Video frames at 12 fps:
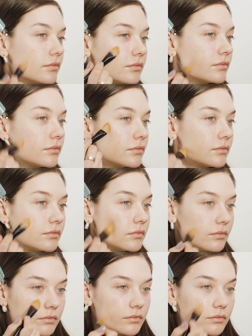Honestly, with
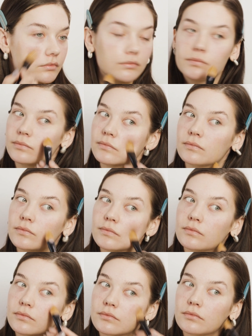this look, I
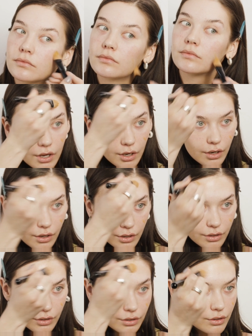mostly use my
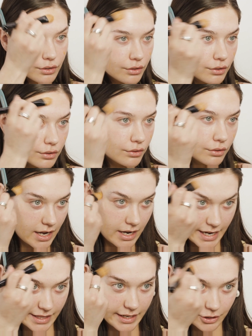hands.
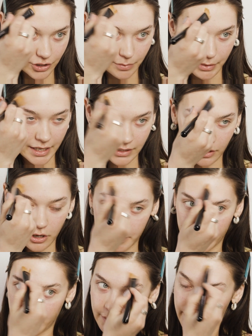I think it just blends it all
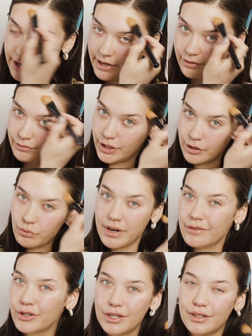better, but you know,
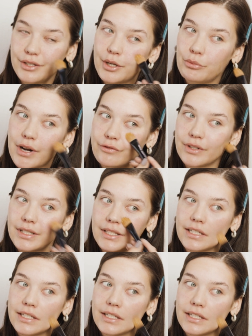whatever your preference